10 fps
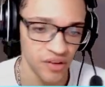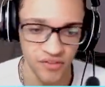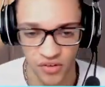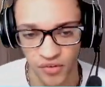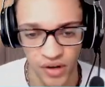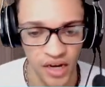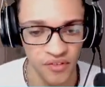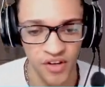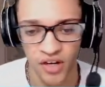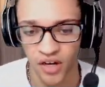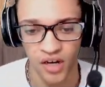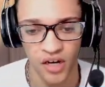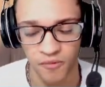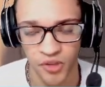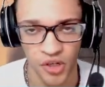75,
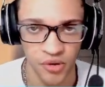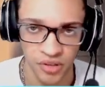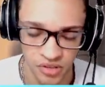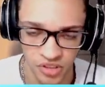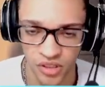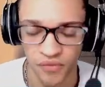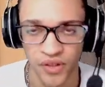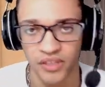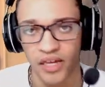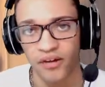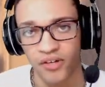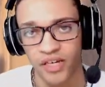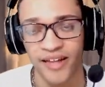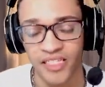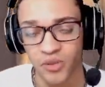and stuff like that. Okay,
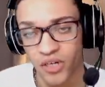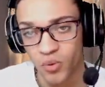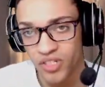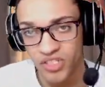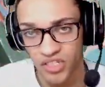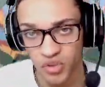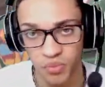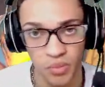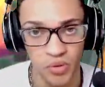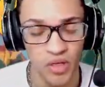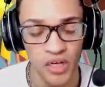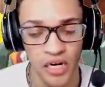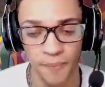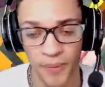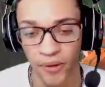that's like when it's like two people.
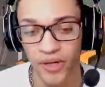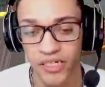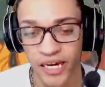Now it can